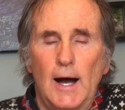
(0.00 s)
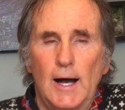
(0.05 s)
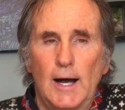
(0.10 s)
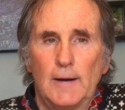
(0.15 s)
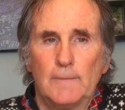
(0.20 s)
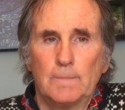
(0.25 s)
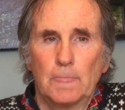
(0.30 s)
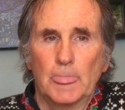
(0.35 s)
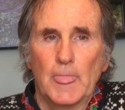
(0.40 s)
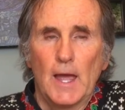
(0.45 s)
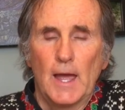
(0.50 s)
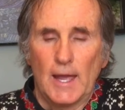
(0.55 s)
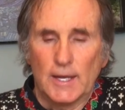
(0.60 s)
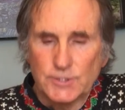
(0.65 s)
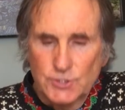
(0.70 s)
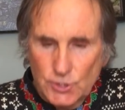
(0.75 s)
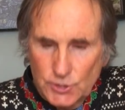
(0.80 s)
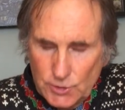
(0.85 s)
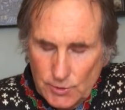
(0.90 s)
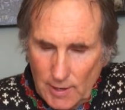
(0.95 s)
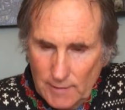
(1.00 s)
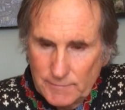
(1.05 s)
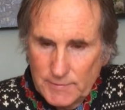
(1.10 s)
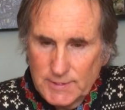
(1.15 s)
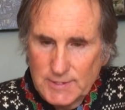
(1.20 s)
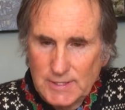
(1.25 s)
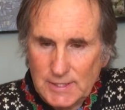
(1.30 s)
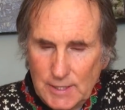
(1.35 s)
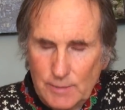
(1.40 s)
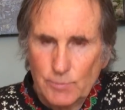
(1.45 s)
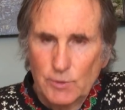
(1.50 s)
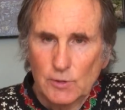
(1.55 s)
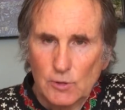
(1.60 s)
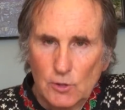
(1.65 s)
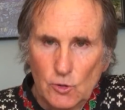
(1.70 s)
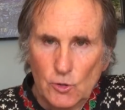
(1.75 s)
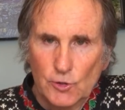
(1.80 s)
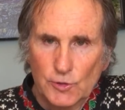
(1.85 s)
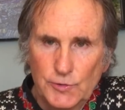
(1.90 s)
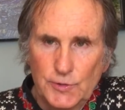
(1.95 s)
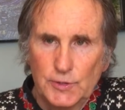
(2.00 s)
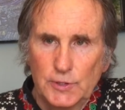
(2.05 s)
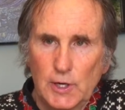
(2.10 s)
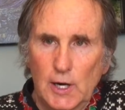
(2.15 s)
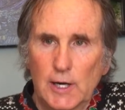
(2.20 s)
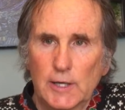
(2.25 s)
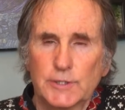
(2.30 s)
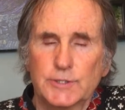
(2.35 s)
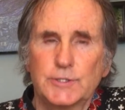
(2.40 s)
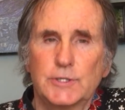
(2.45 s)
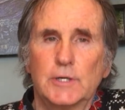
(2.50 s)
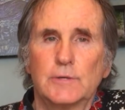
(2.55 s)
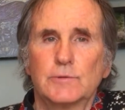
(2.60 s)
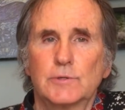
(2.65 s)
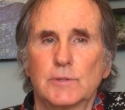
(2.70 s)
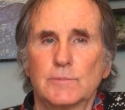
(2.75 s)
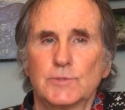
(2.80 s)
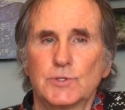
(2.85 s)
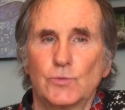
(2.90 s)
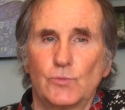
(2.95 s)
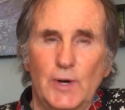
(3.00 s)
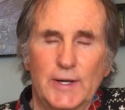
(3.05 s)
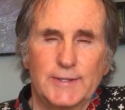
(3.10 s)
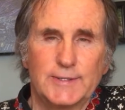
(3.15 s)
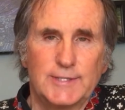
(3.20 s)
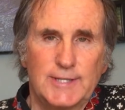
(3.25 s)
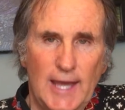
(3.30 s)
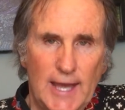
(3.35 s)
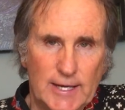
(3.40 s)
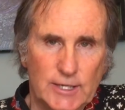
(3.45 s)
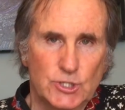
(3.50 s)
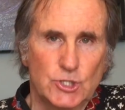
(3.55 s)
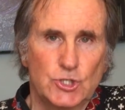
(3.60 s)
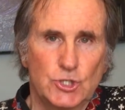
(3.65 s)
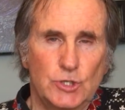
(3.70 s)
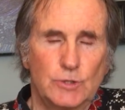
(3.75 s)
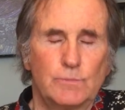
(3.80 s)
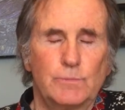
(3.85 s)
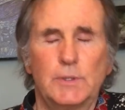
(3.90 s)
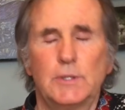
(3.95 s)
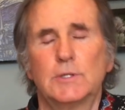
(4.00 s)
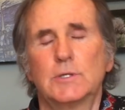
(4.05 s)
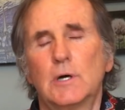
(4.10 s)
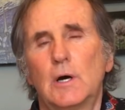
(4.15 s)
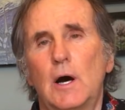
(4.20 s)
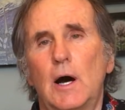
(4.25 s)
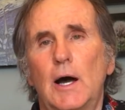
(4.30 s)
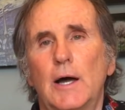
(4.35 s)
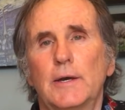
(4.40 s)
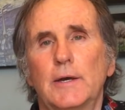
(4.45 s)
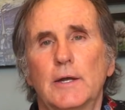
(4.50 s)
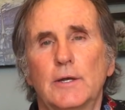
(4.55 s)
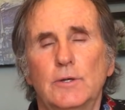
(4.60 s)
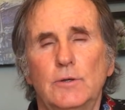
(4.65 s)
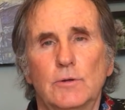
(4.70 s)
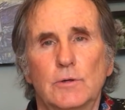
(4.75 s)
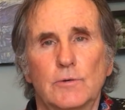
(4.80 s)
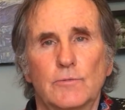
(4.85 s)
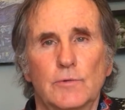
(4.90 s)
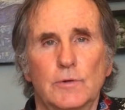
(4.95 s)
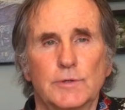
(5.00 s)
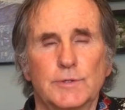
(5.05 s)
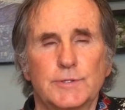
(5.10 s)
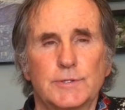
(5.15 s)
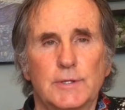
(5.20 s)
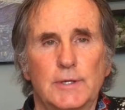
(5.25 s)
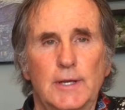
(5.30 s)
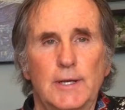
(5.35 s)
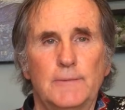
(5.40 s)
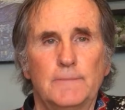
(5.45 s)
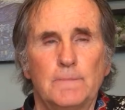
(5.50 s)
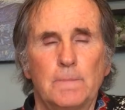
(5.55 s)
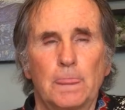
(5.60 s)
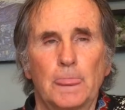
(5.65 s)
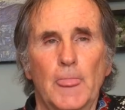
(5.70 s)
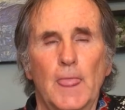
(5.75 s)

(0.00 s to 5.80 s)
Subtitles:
And so you have this liberal orthodoxy in terms of what text should be taught at university.